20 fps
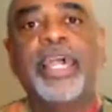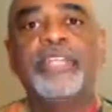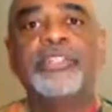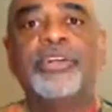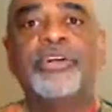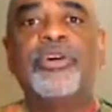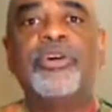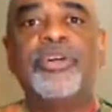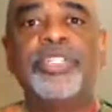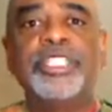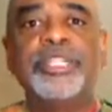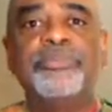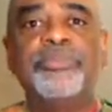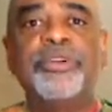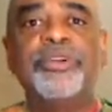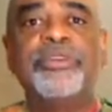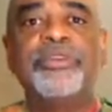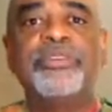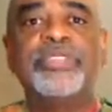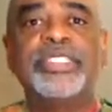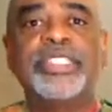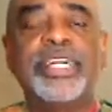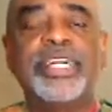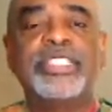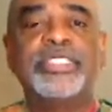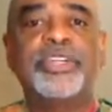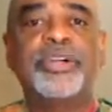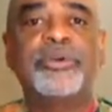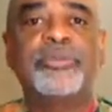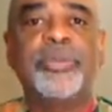And the Course in Miracles
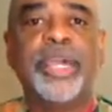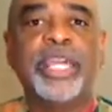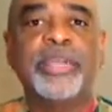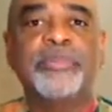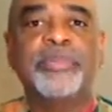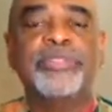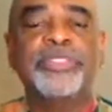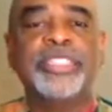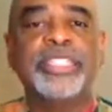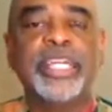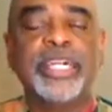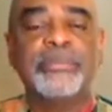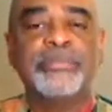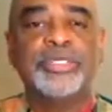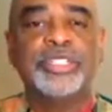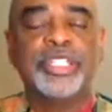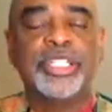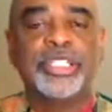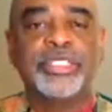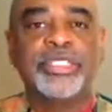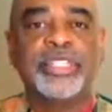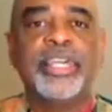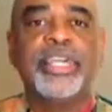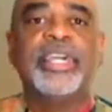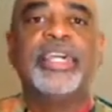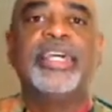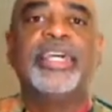says correct perception